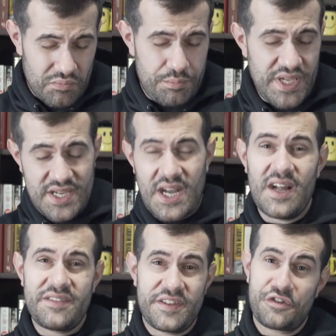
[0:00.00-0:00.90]

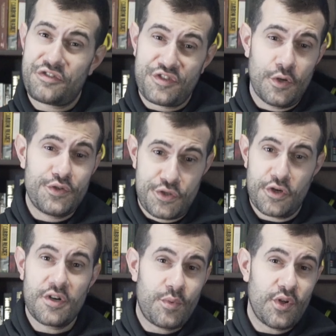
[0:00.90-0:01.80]
because they're so
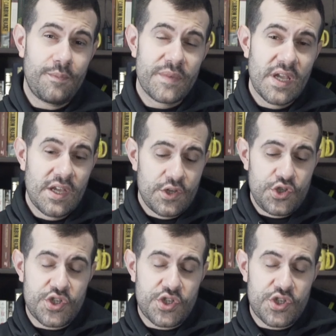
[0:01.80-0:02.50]
durable, you